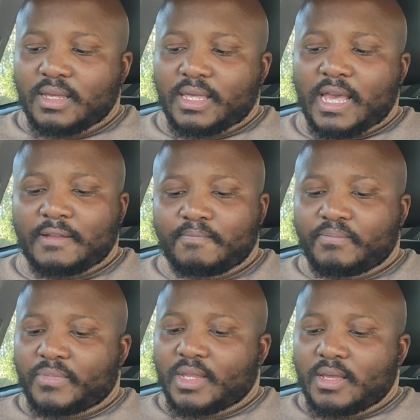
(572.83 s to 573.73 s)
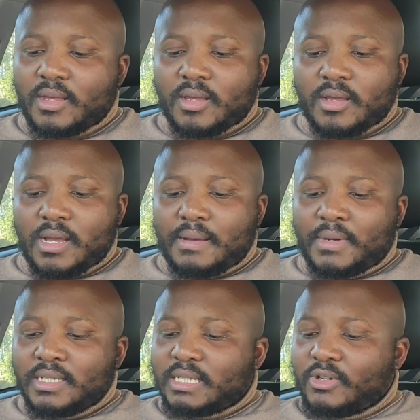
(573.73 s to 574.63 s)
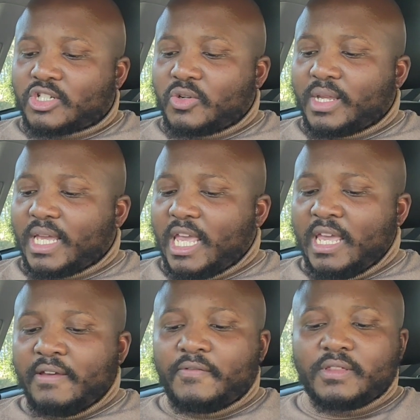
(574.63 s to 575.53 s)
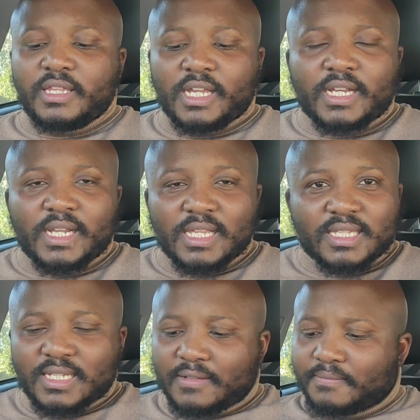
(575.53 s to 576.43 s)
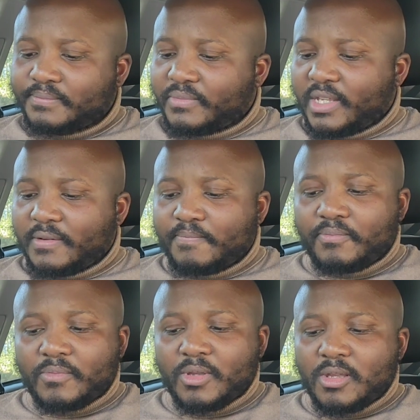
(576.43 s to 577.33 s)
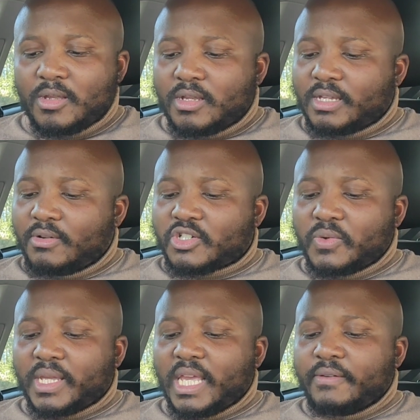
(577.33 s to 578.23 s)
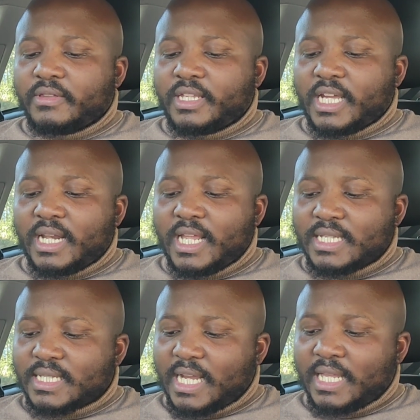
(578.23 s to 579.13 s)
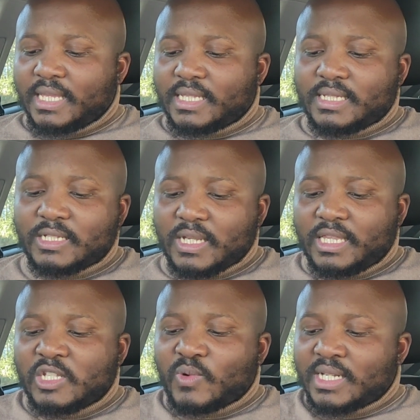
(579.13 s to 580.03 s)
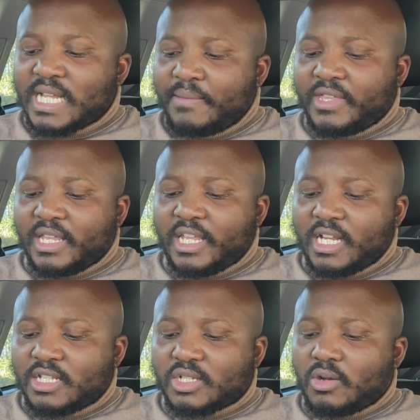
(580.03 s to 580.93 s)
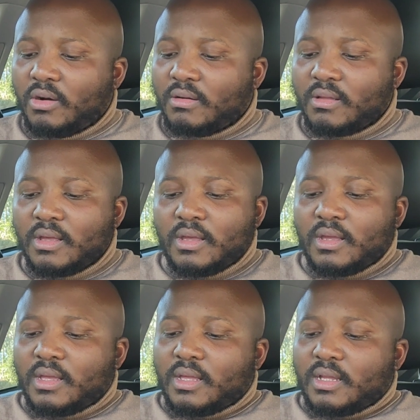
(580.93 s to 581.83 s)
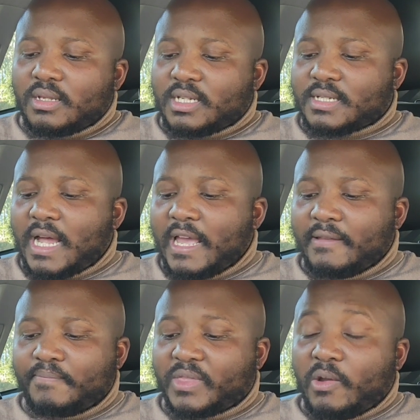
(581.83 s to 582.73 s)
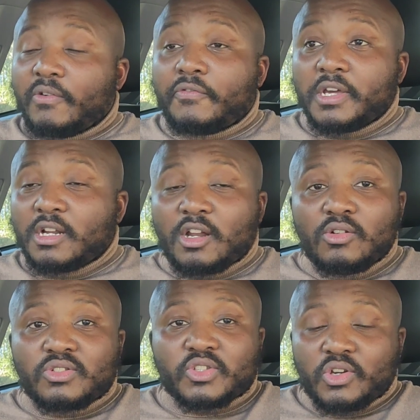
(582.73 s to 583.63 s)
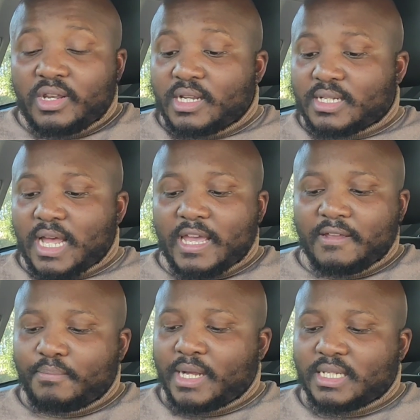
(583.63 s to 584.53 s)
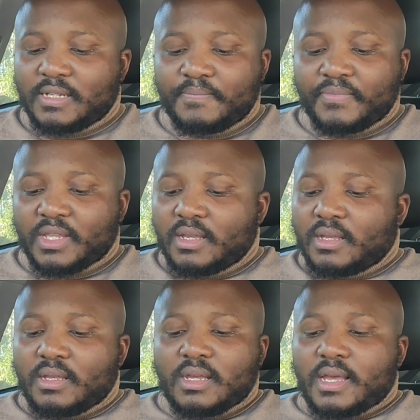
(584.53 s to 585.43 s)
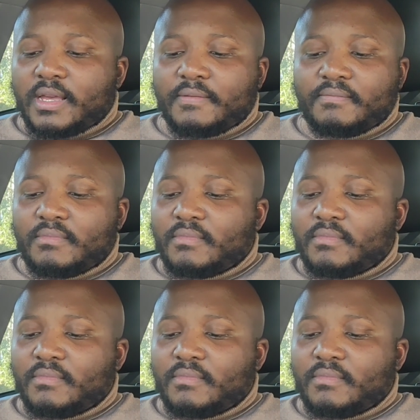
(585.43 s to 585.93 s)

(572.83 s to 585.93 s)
Yeah. Munster were throwing everything at Leinster. Yeah. They were throwing everything at Leinster, and at this one time they nearly score the try. They were very close to scoring a try, but the